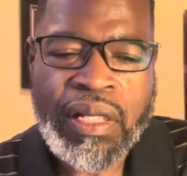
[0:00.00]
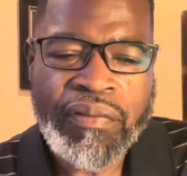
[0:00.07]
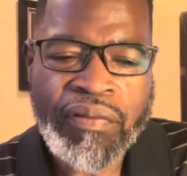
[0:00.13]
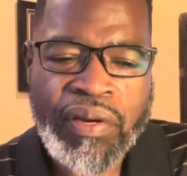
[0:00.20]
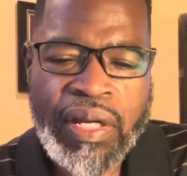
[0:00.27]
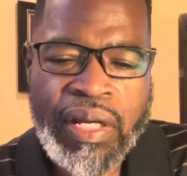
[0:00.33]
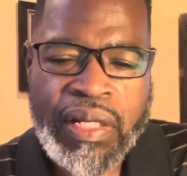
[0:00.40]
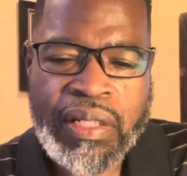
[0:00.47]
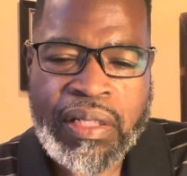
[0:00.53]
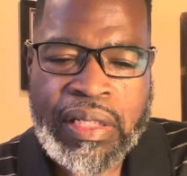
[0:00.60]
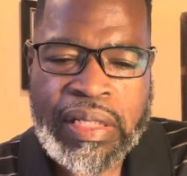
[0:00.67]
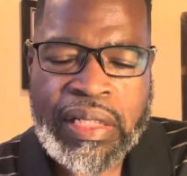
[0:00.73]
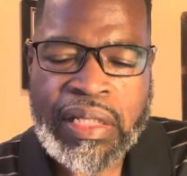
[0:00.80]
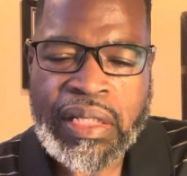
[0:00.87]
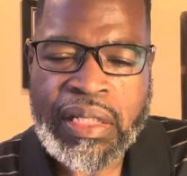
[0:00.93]
Friend,
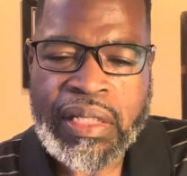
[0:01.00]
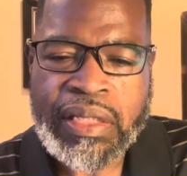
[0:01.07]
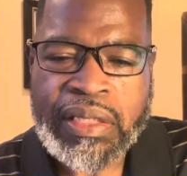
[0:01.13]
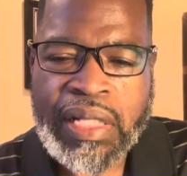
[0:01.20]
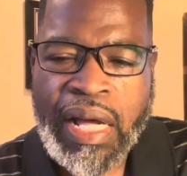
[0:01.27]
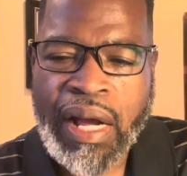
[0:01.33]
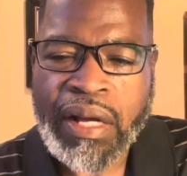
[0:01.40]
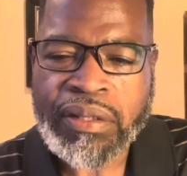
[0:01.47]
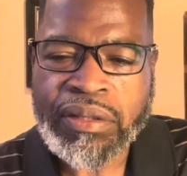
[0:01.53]
he is our